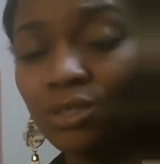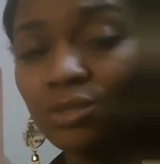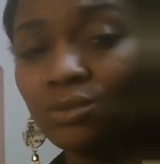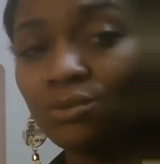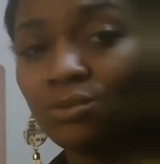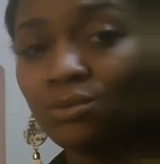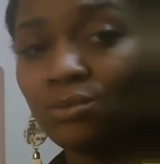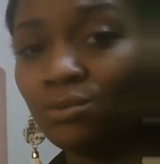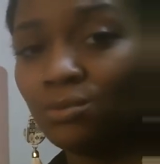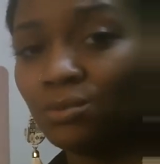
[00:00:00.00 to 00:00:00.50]

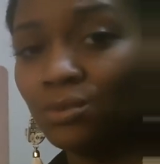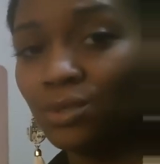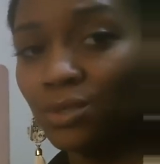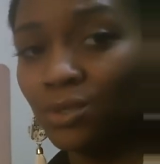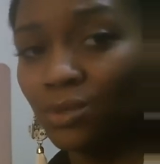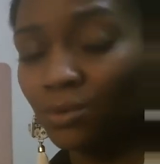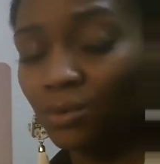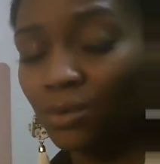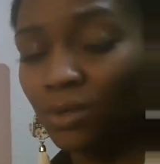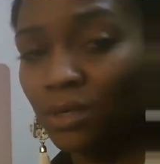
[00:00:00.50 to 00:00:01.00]
to
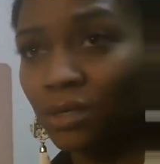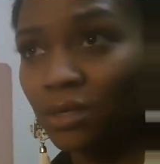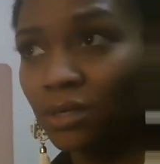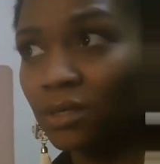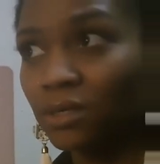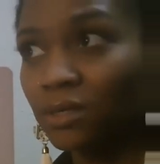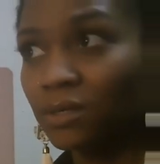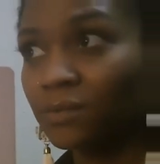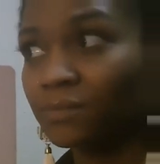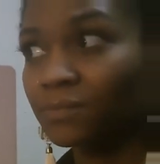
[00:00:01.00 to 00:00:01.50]

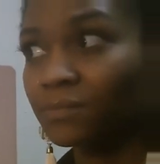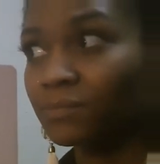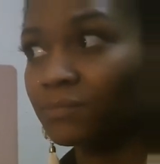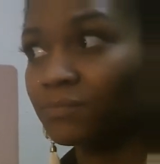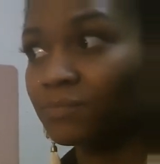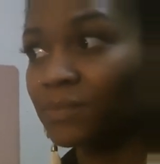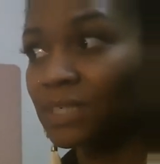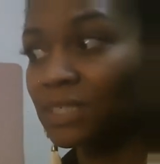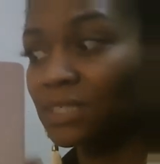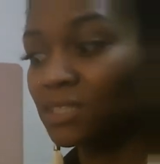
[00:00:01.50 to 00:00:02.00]
your
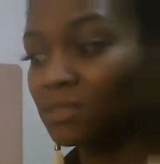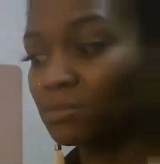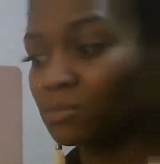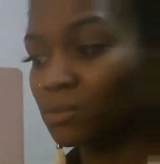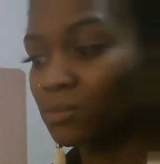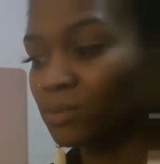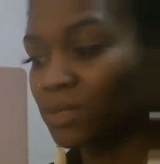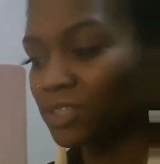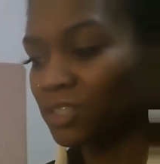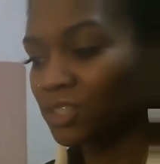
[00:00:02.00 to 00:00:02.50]

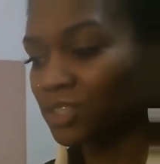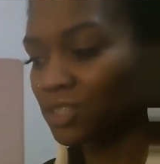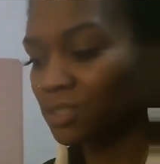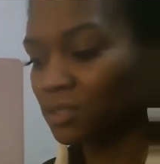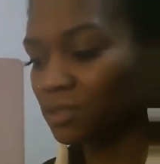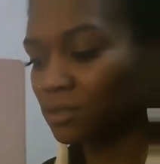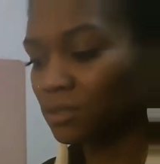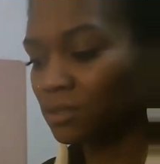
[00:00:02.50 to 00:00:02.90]
inspiration.